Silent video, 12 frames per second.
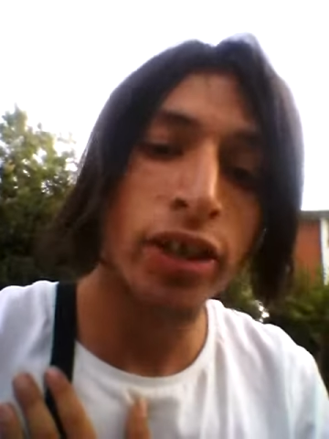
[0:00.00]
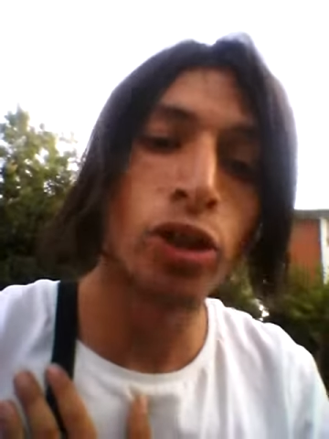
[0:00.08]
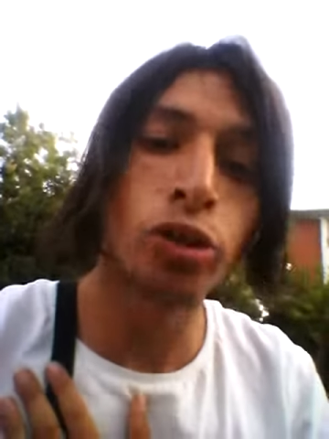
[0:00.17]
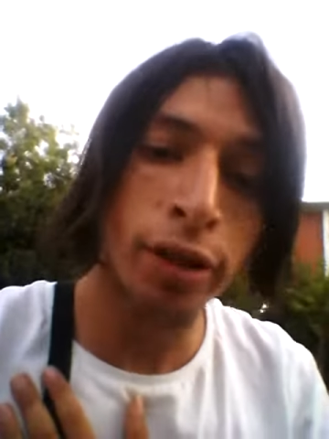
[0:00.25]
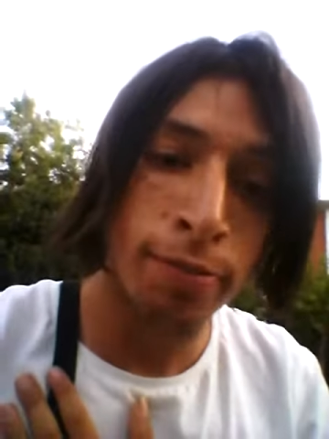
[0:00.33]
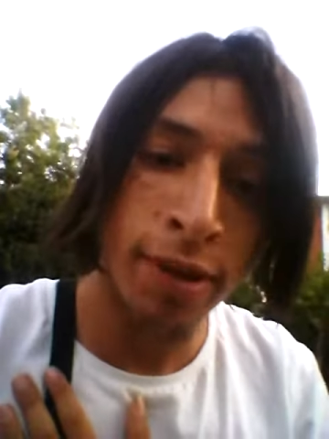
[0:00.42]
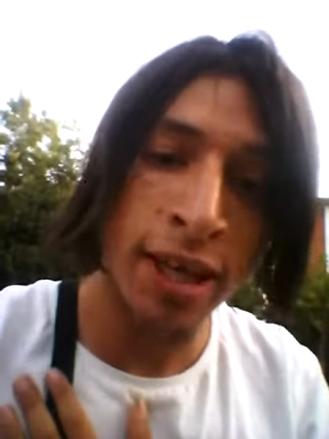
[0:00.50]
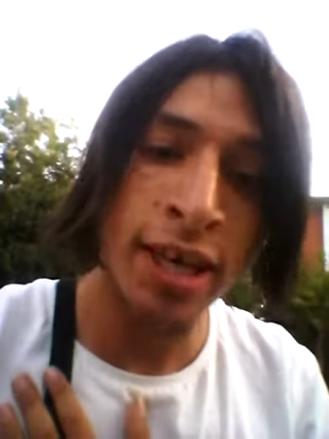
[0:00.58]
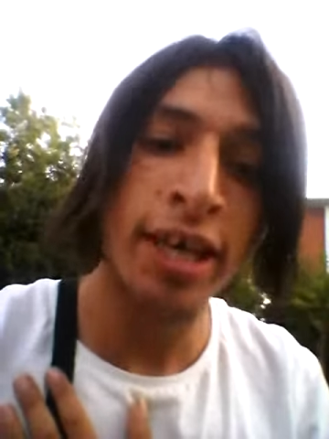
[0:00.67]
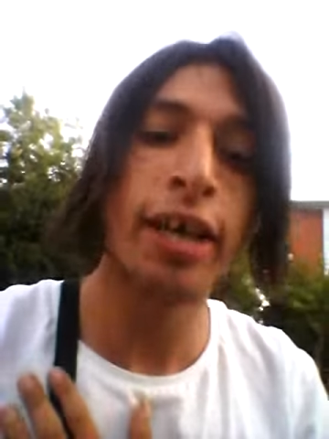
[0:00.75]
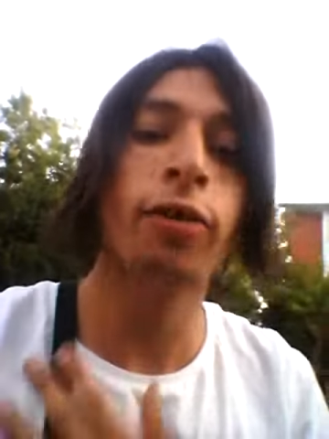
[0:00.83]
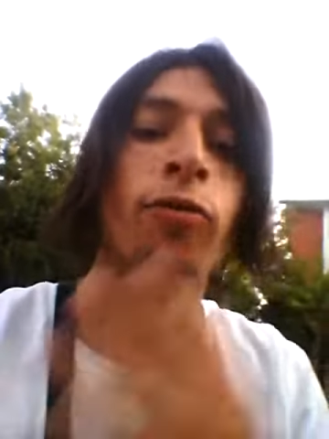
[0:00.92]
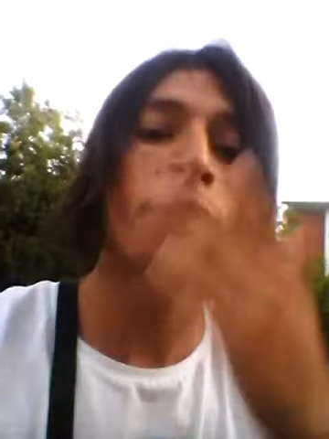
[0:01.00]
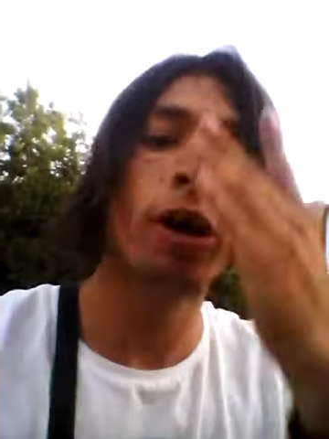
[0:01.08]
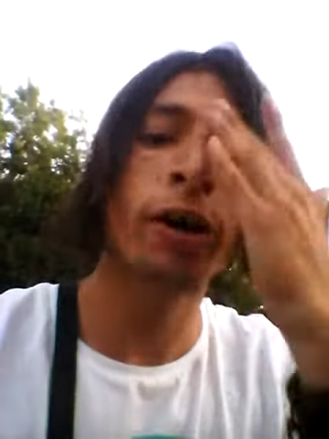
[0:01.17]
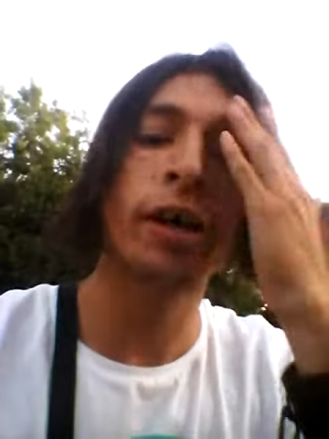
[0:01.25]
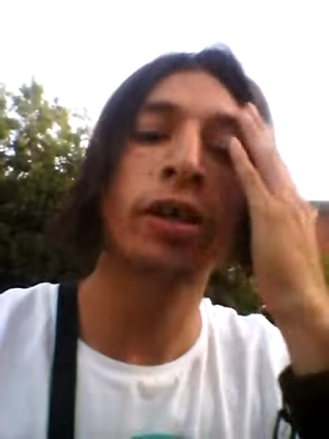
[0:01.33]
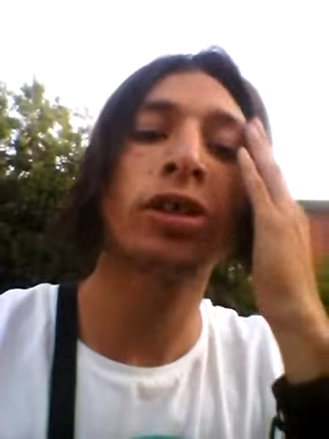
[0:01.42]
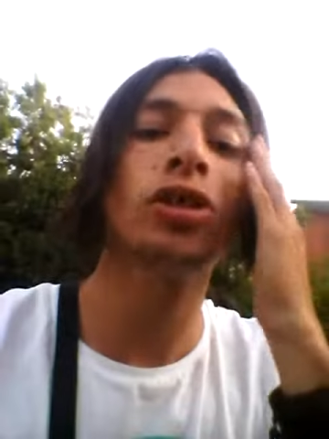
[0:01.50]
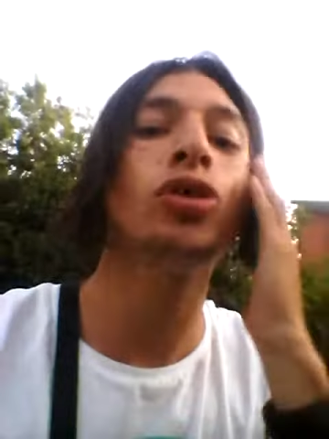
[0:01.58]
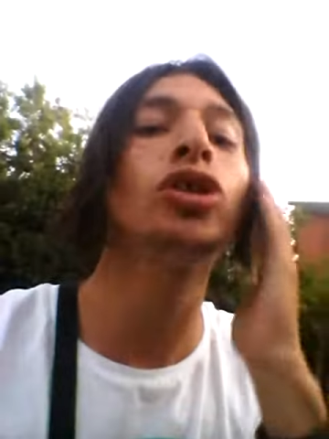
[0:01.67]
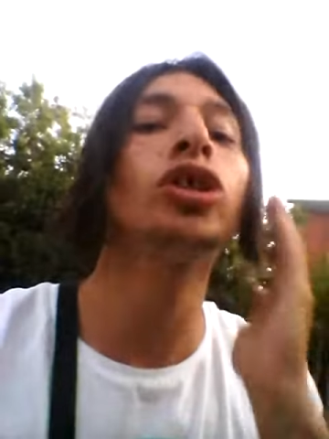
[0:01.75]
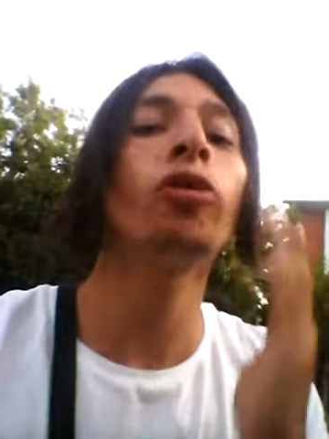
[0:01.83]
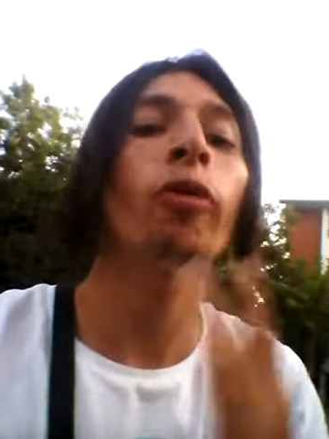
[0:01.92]
you and me a walk and you
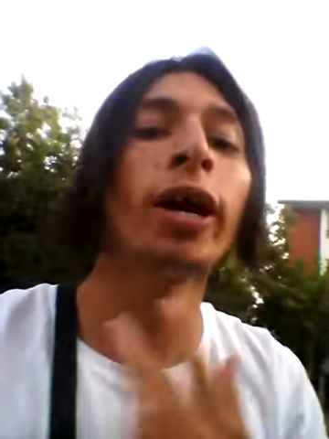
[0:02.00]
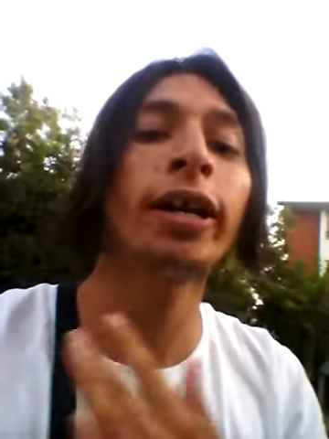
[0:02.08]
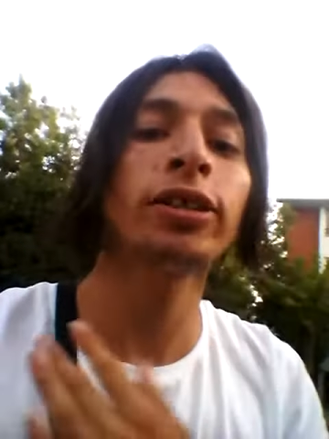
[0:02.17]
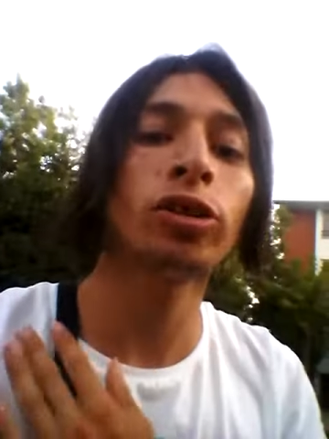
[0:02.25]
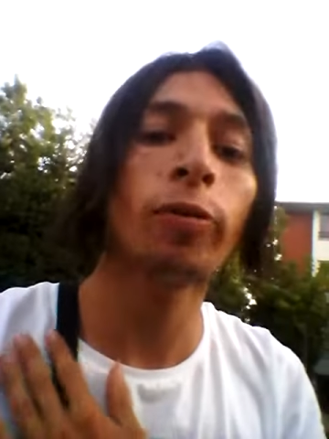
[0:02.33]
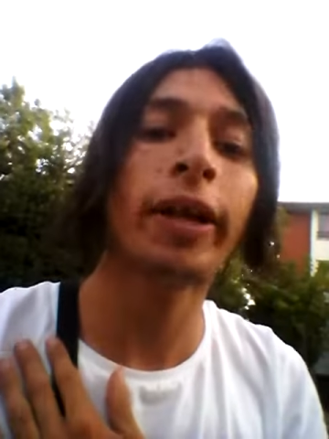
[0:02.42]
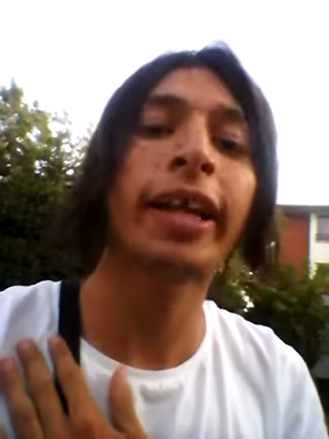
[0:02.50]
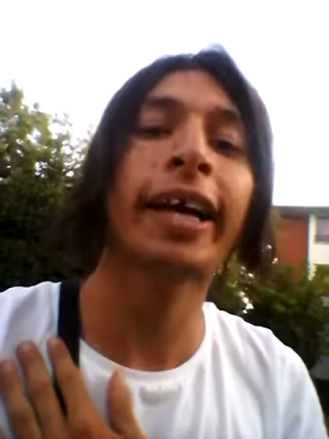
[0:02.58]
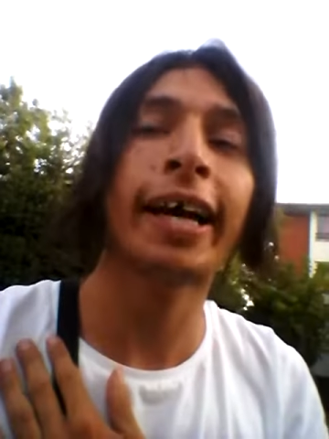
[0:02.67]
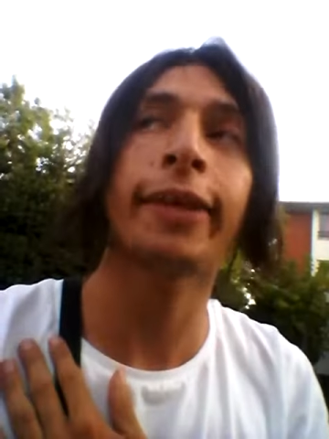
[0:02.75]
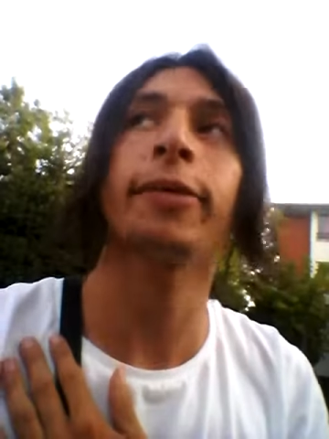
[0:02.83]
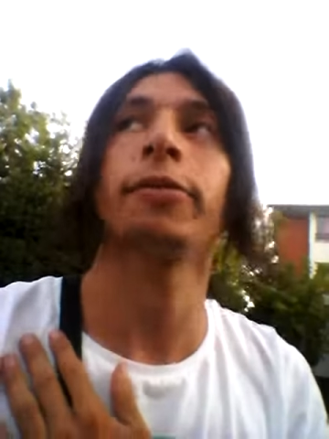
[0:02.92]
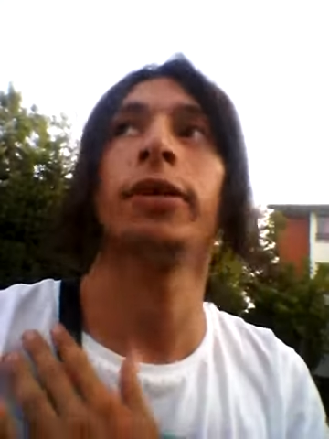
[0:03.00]
one. so one the cat.